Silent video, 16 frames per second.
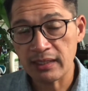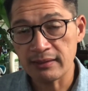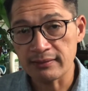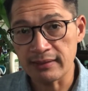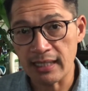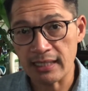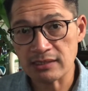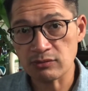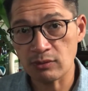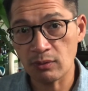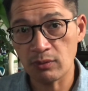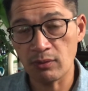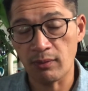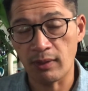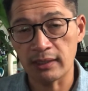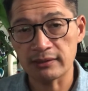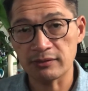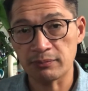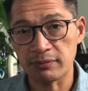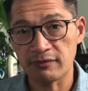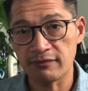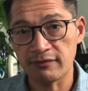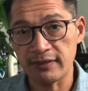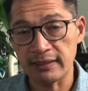That's what we want to
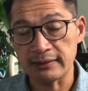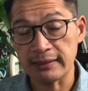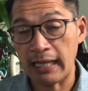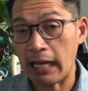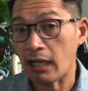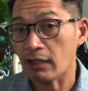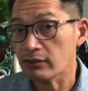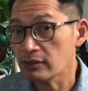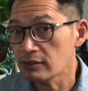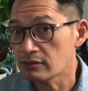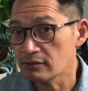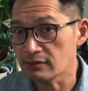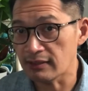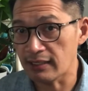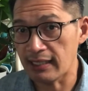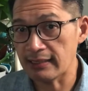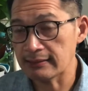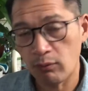prevent. Now, how do you do that?